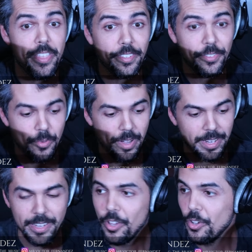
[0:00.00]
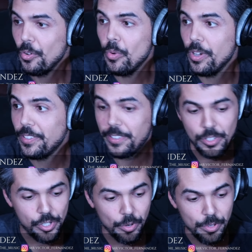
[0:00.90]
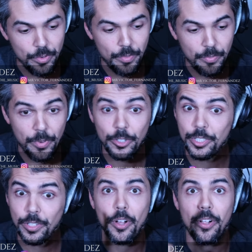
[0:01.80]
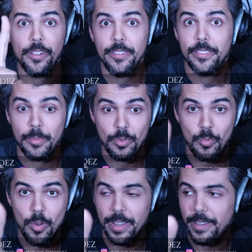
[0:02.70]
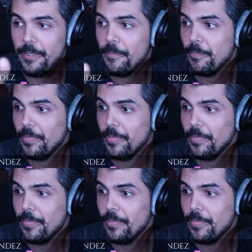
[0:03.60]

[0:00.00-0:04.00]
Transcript: this one was show you, first of all, number one,